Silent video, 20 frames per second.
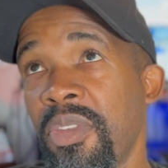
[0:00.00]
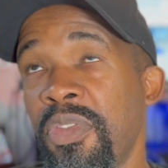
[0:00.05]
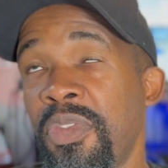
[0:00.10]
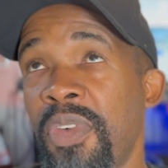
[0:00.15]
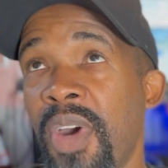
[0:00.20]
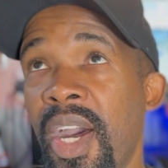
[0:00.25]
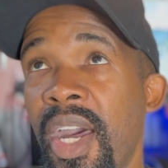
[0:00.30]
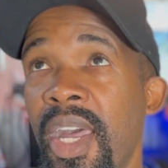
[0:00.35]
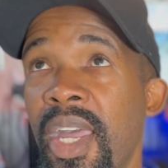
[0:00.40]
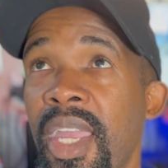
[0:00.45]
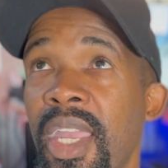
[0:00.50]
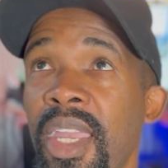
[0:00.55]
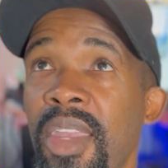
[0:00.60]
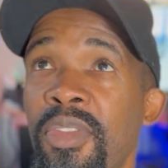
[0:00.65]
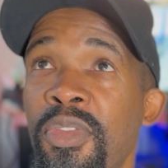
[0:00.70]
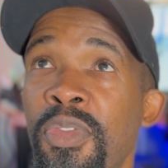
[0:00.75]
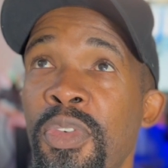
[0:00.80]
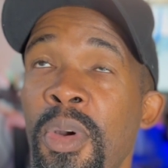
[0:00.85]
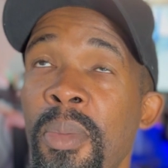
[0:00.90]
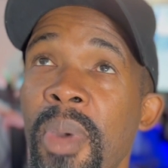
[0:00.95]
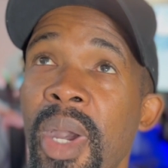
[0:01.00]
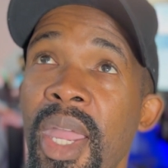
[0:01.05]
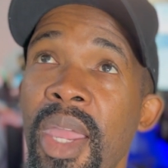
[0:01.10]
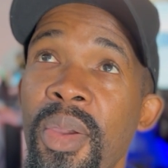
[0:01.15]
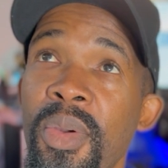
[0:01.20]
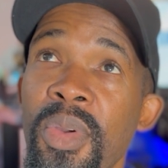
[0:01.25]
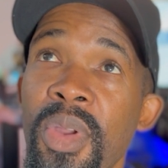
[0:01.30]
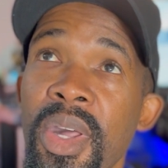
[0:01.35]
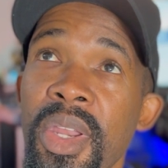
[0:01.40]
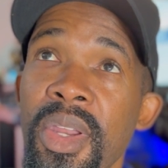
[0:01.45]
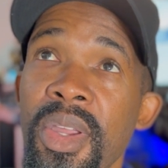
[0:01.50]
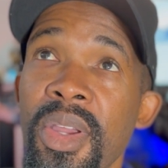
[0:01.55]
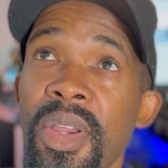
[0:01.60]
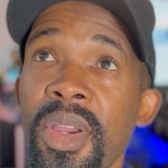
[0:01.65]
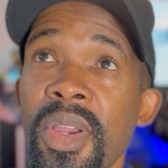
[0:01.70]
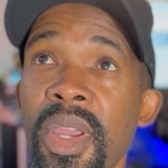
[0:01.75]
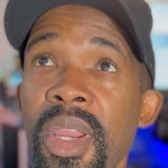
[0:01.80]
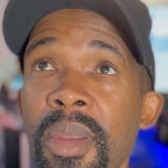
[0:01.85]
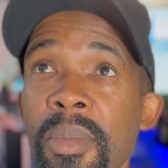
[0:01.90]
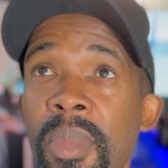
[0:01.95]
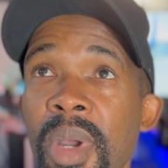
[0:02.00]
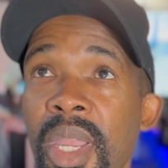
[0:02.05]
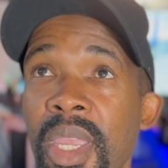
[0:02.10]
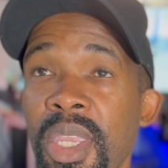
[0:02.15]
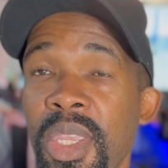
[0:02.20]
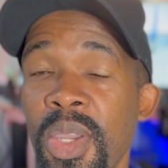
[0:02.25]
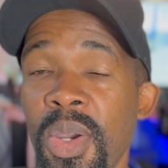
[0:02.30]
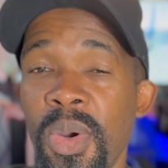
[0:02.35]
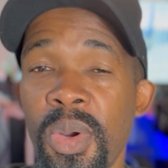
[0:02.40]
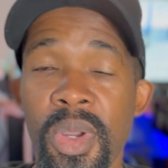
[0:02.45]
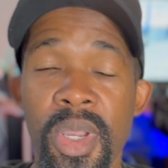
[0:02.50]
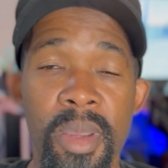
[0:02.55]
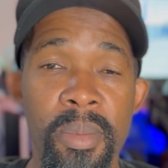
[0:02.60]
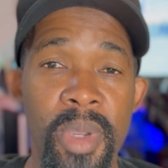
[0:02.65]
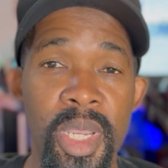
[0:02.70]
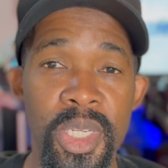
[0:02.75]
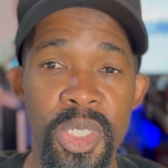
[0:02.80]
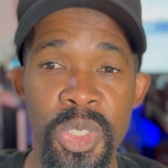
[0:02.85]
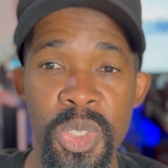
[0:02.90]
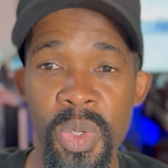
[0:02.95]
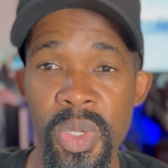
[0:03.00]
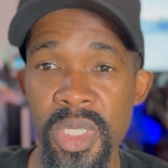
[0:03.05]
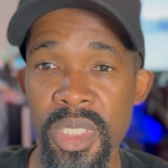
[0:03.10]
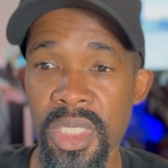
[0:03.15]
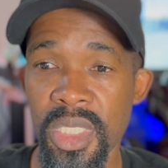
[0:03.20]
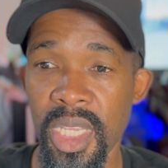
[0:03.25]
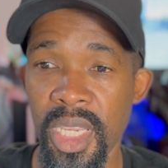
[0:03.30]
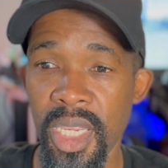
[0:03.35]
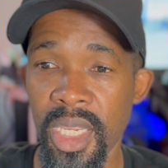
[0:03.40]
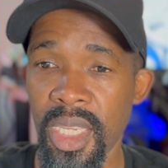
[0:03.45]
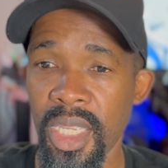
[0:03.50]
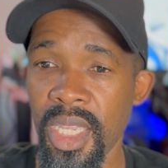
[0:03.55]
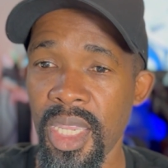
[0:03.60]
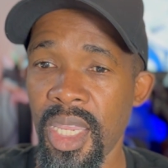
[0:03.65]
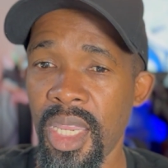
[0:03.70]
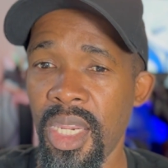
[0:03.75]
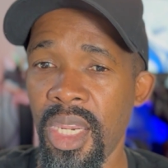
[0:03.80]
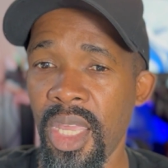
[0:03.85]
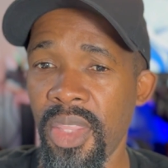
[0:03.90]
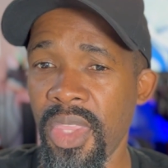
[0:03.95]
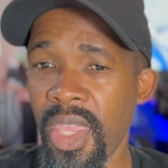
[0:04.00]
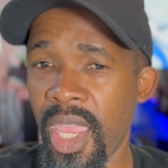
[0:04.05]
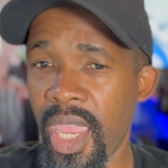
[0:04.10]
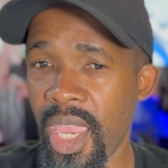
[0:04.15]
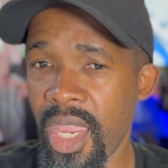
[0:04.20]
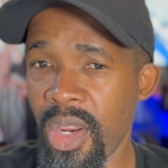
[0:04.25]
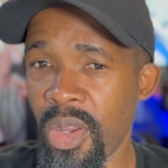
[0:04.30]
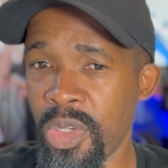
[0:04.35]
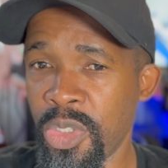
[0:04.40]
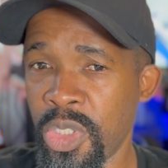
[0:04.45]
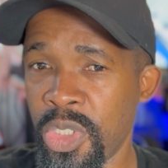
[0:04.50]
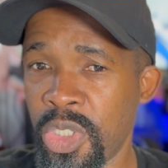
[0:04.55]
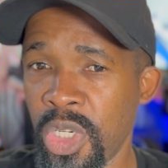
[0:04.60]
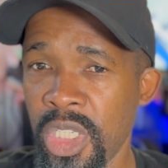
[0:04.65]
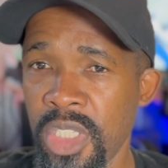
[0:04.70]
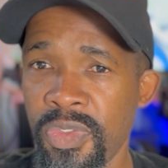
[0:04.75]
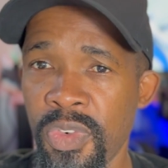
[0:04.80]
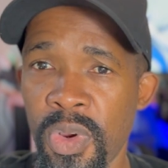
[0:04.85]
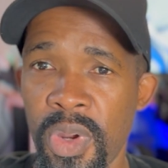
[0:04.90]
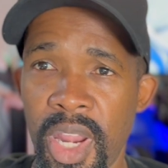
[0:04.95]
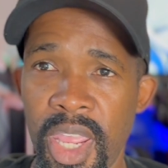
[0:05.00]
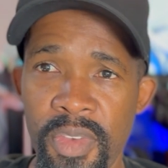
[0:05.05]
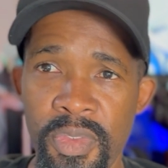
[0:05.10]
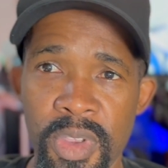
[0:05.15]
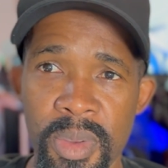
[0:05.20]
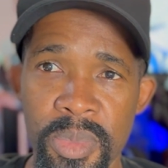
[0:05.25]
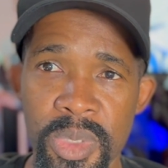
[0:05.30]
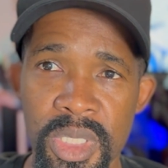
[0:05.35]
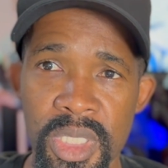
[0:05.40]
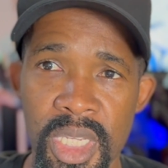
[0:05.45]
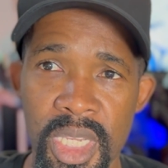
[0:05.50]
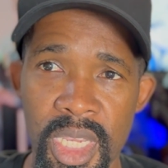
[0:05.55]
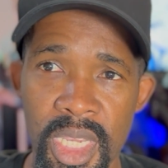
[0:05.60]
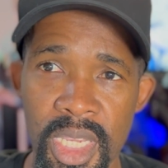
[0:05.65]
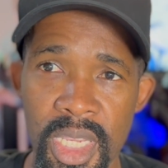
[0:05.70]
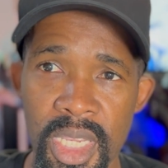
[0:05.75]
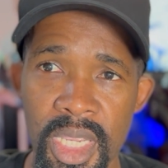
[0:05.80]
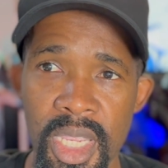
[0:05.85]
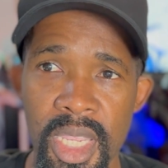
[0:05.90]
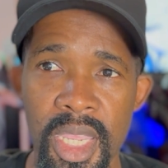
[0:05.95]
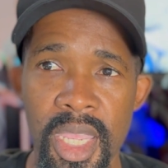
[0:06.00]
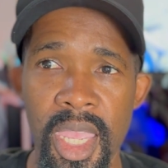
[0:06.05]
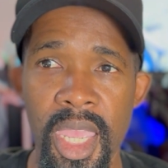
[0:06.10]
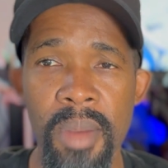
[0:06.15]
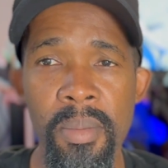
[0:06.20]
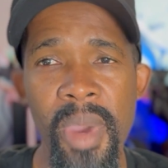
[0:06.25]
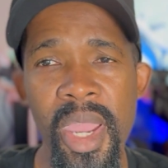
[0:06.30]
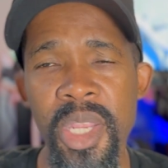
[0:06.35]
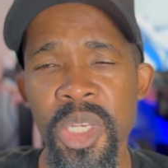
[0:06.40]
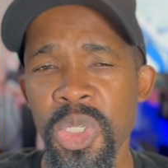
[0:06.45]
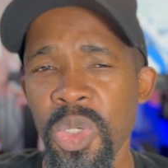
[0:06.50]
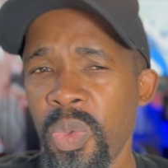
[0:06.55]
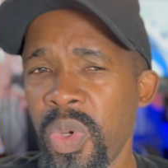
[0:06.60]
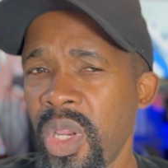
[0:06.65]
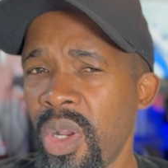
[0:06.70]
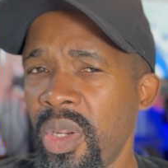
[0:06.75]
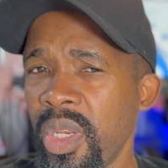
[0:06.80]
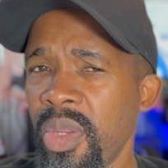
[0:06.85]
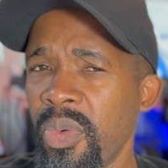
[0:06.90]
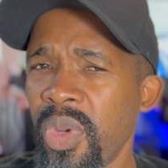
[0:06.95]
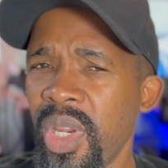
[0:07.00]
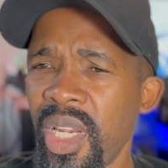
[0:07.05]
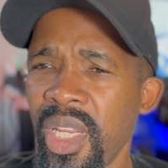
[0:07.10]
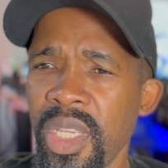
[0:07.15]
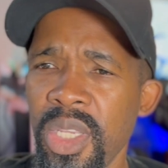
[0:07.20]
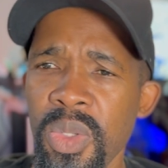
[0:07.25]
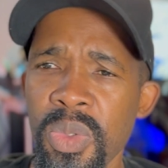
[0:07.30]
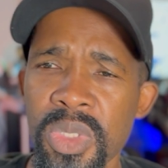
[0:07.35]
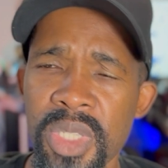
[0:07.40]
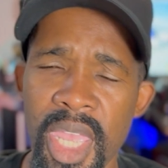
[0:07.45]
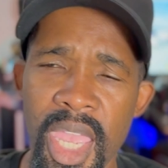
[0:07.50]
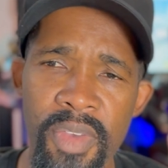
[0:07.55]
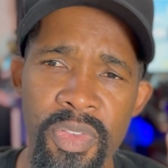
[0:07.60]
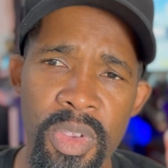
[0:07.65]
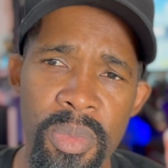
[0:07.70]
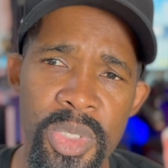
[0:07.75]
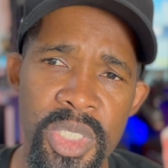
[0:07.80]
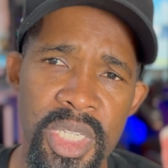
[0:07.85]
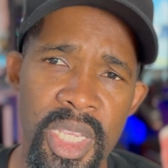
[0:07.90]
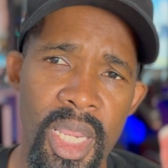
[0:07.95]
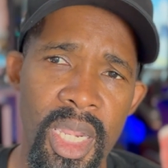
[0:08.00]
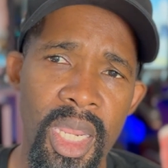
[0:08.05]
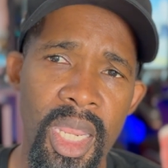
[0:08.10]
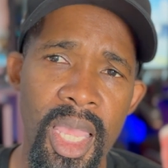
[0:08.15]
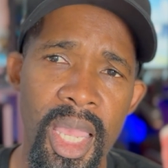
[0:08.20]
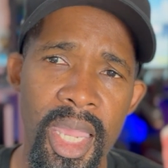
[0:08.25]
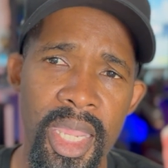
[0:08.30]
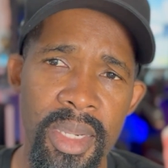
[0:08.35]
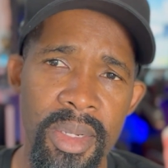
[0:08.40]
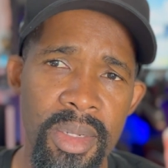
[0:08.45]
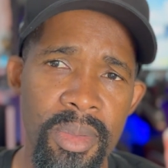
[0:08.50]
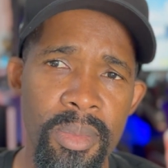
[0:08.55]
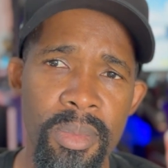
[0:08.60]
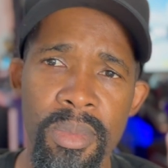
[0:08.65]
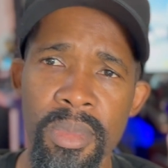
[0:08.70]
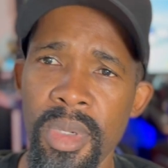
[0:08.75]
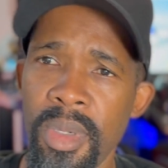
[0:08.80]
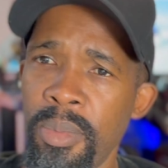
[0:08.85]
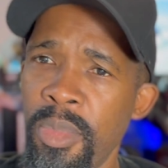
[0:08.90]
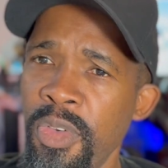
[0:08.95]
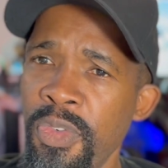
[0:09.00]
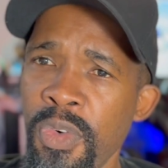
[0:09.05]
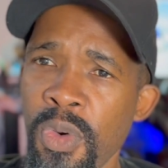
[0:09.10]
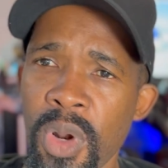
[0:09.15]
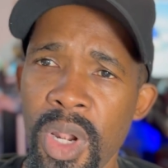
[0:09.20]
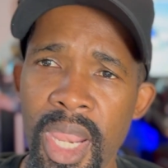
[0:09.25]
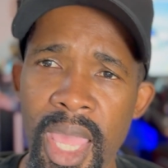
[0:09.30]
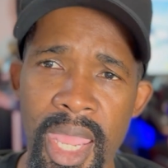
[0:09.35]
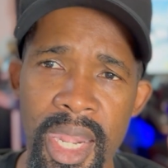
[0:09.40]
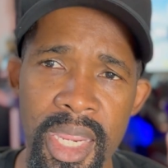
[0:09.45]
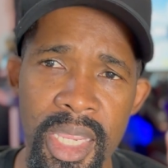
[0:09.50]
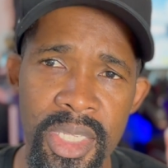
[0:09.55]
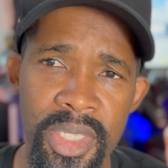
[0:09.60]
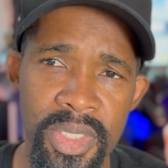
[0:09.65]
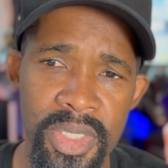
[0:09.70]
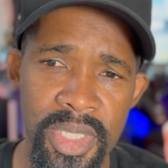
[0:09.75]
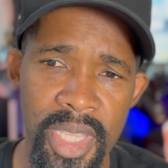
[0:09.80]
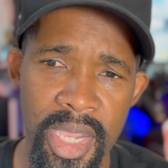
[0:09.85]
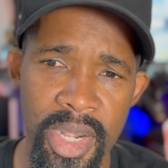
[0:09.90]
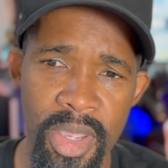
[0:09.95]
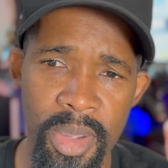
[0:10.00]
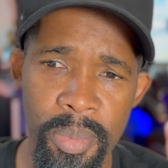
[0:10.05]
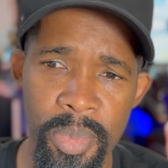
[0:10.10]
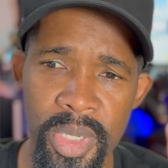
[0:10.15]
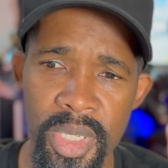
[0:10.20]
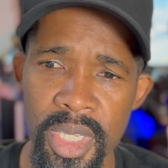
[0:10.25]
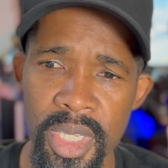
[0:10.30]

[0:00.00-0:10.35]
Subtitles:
$5 for my rudder and my yoke and my joystick, another $800 just for an FMC. And mind you, we only really use the FMC a lot before landing to set up,